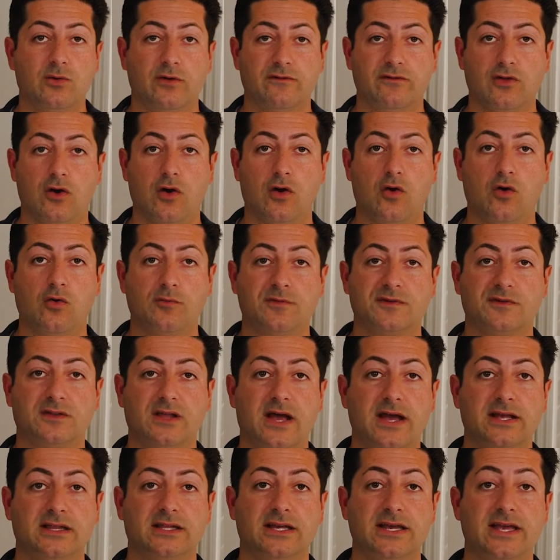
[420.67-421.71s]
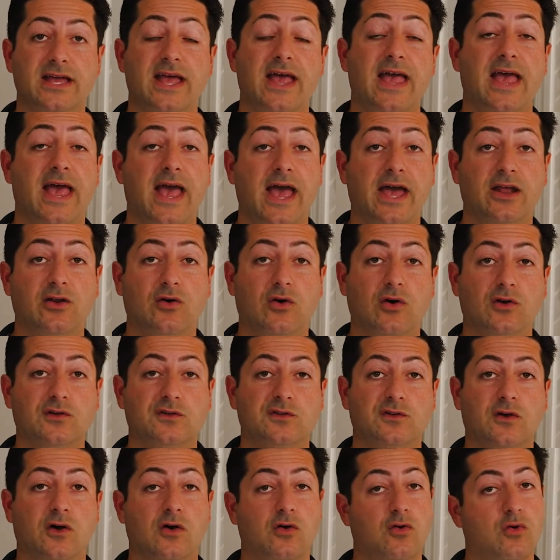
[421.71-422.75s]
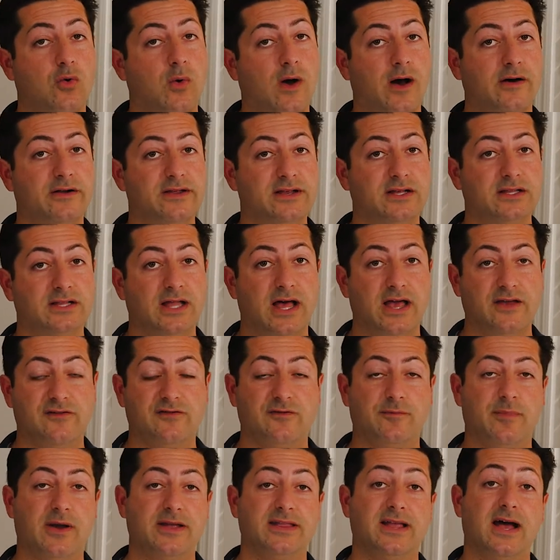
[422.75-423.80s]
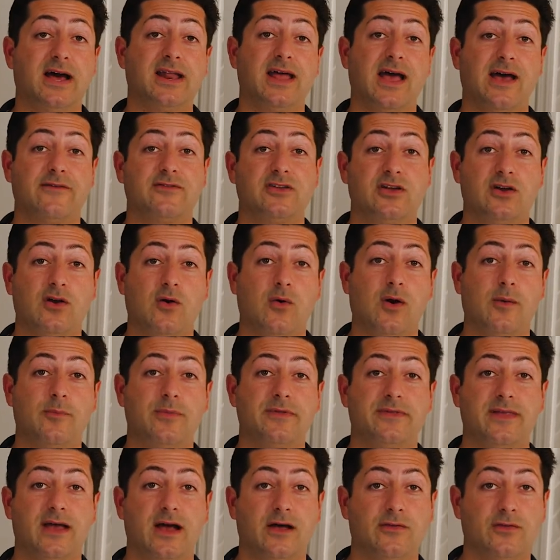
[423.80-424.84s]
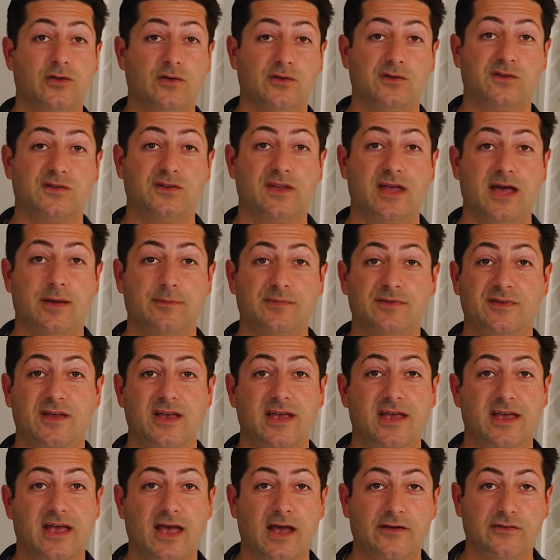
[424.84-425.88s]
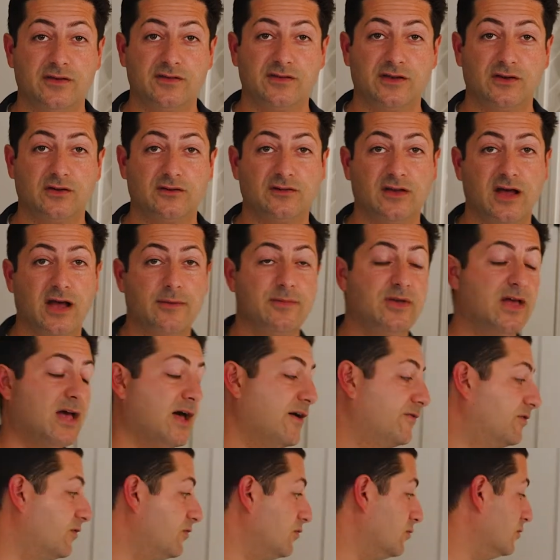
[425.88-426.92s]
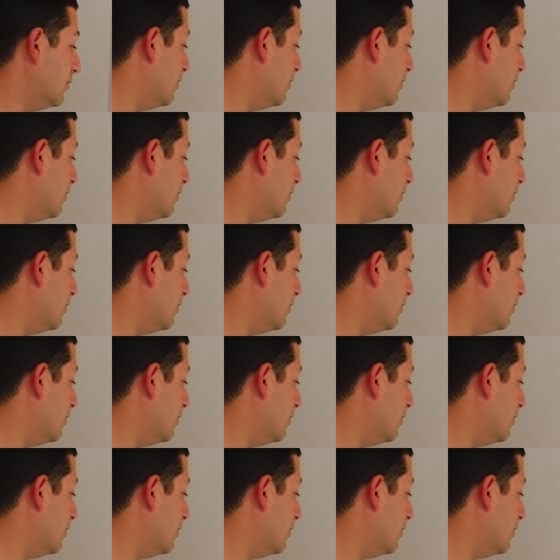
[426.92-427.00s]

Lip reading: of the home slightly, and also quality of life by not having to go up and down those steps every single time you have to do